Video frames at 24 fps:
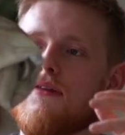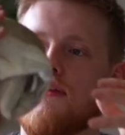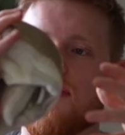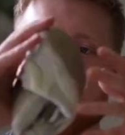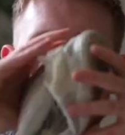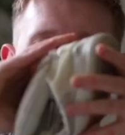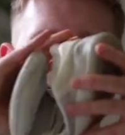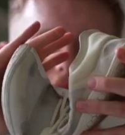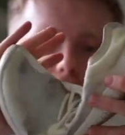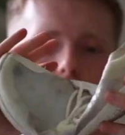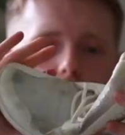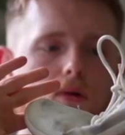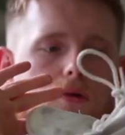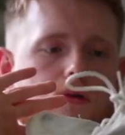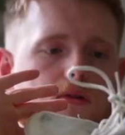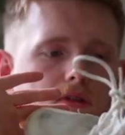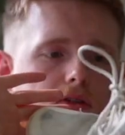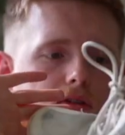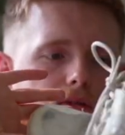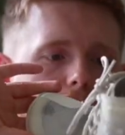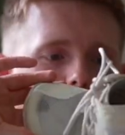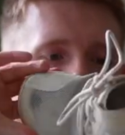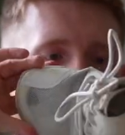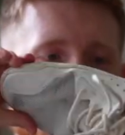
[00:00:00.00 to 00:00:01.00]
This is
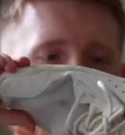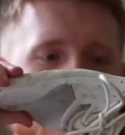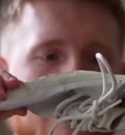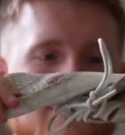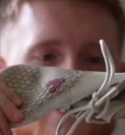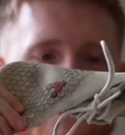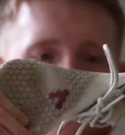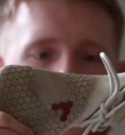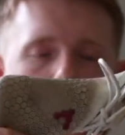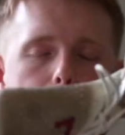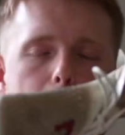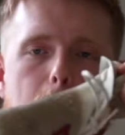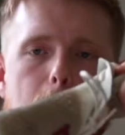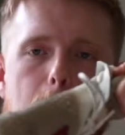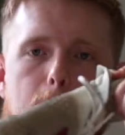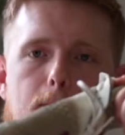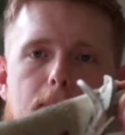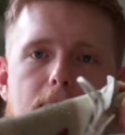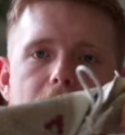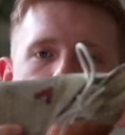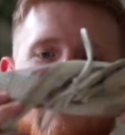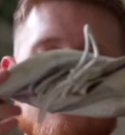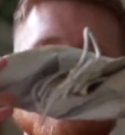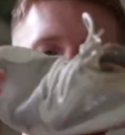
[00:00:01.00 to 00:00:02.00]
awesome. I can
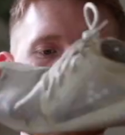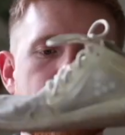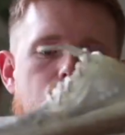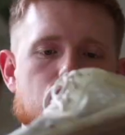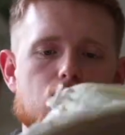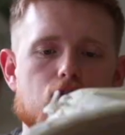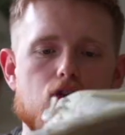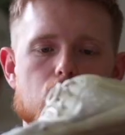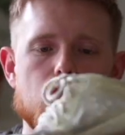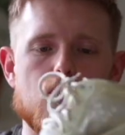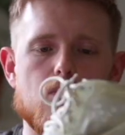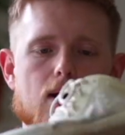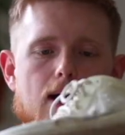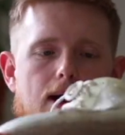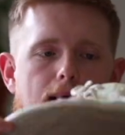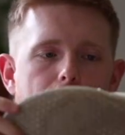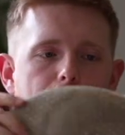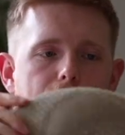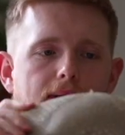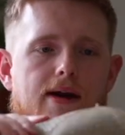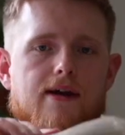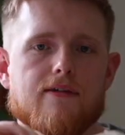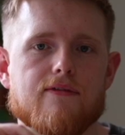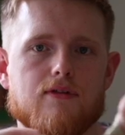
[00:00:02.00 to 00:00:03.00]
bend the shoe
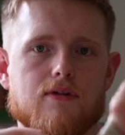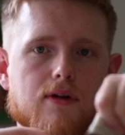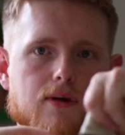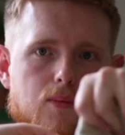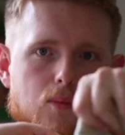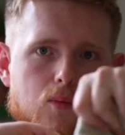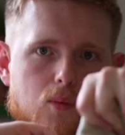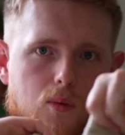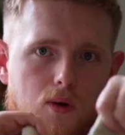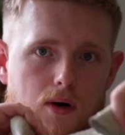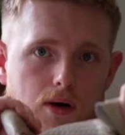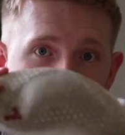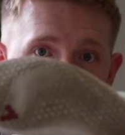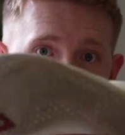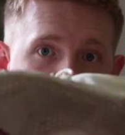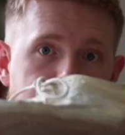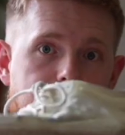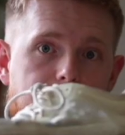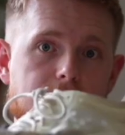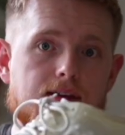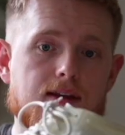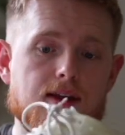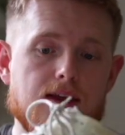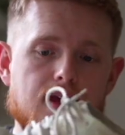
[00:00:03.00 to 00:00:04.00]
however I
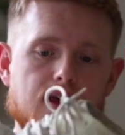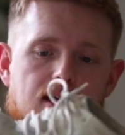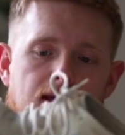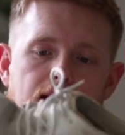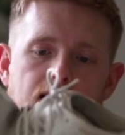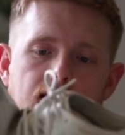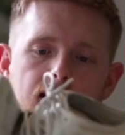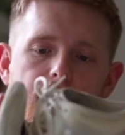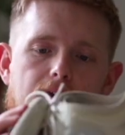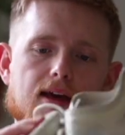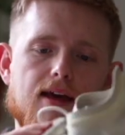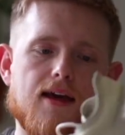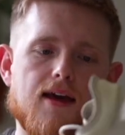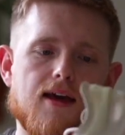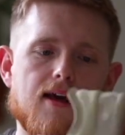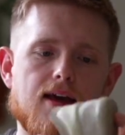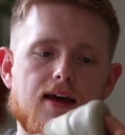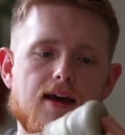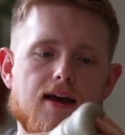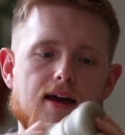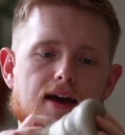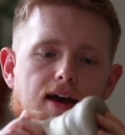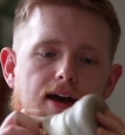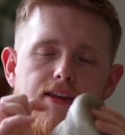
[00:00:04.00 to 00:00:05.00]
want,
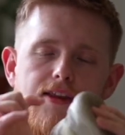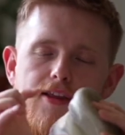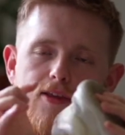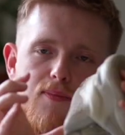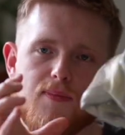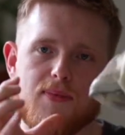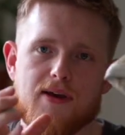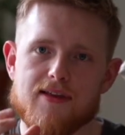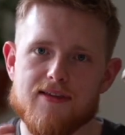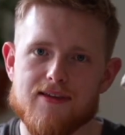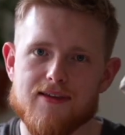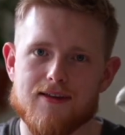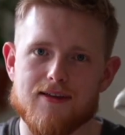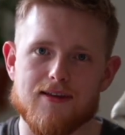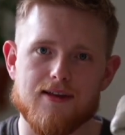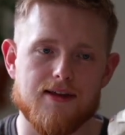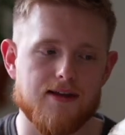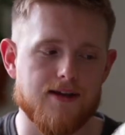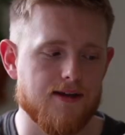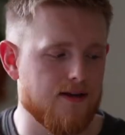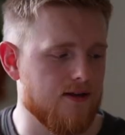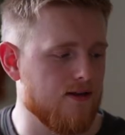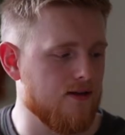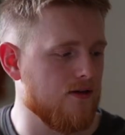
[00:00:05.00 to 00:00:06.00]
and there's
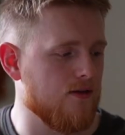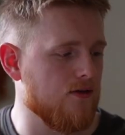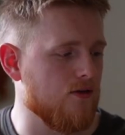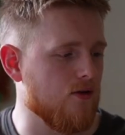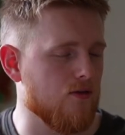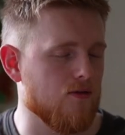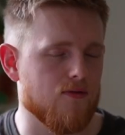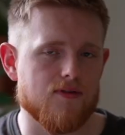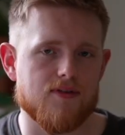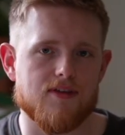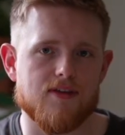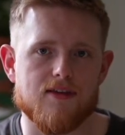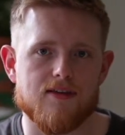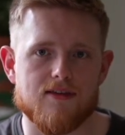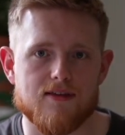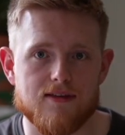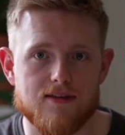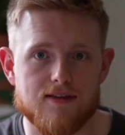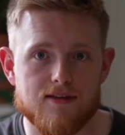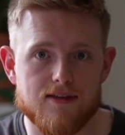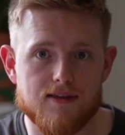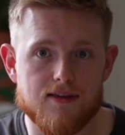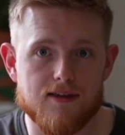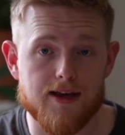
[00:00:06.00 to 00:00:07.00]
basically no
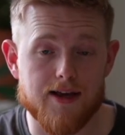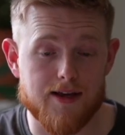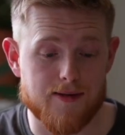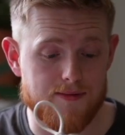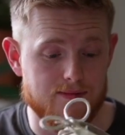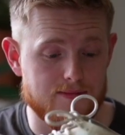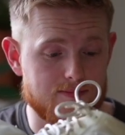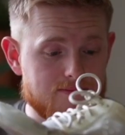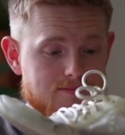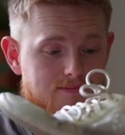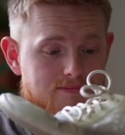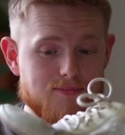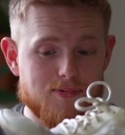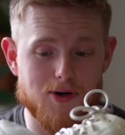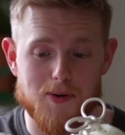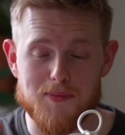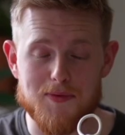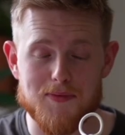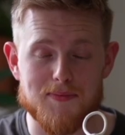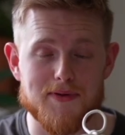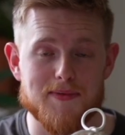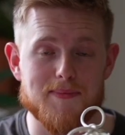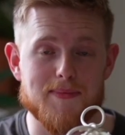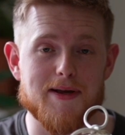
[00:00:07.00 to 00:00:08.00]
resistance. I can
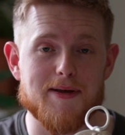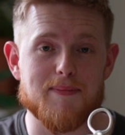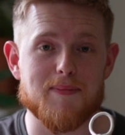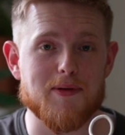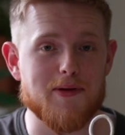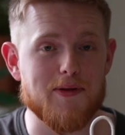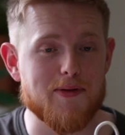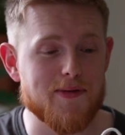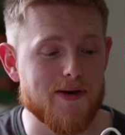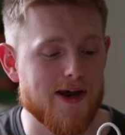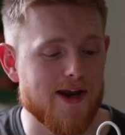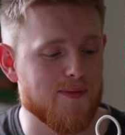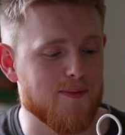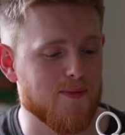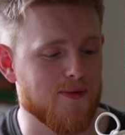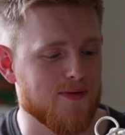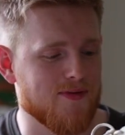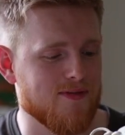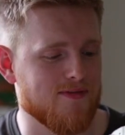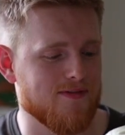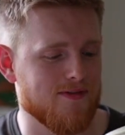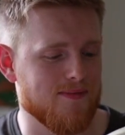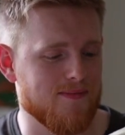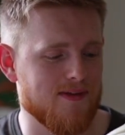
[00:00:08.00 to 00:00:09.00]
probably make balloon
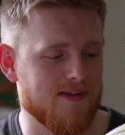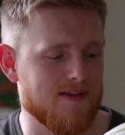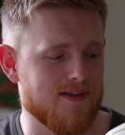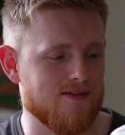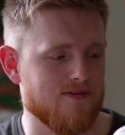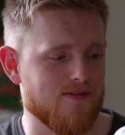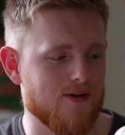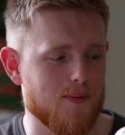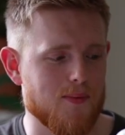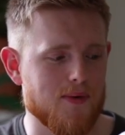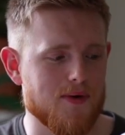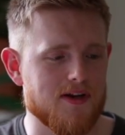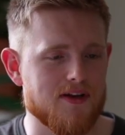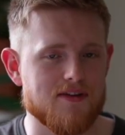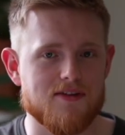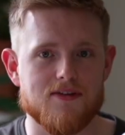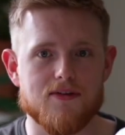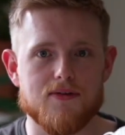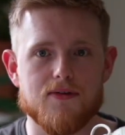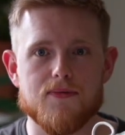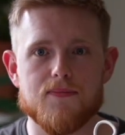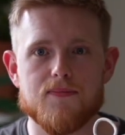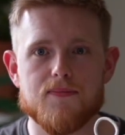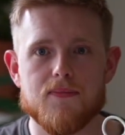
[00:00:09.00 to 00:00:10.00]
animals from this if I wanted
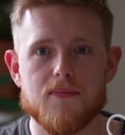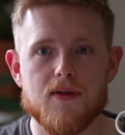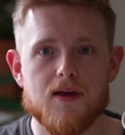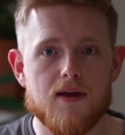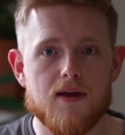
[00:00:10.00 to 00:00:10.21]
to.